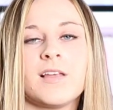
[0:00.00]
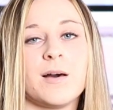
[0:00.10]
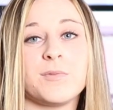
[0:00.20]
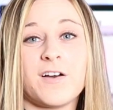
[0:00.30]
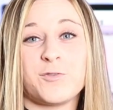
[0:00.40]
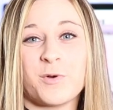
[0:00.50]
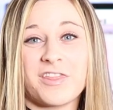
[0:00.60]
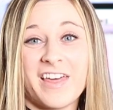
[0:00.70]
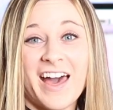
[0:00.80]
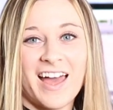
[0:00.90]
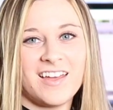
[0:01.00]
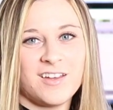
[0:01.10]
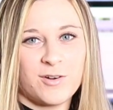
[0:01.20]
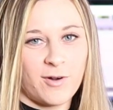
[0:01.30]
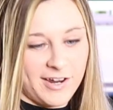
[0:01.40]
I'm left with
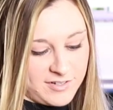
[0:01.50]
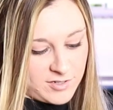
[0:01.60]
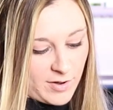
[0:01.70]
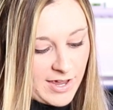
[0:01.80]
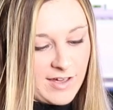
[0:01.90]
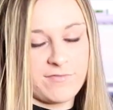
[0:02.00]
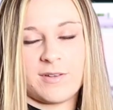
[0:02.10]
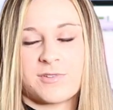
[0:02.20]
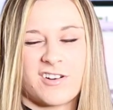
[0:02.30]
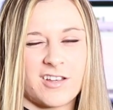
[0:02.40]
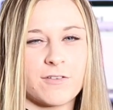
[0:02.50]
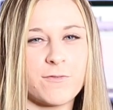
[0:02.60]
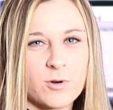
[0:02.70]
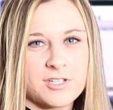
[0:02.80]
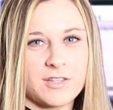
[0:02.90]
that, right? So I'm starting on the
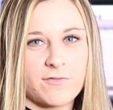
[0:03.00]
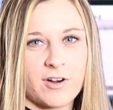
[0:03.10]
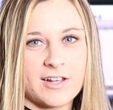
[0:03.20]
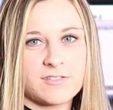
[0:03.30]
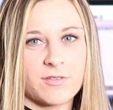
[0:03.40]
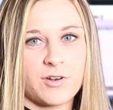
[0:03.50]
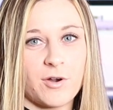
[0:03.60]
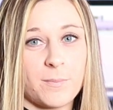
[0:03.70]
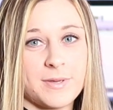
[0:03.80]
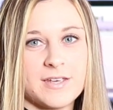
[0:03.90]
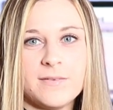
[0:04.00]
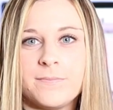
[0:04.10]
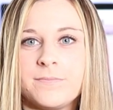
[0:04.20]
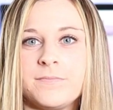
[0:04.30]
14th fret, so the note B.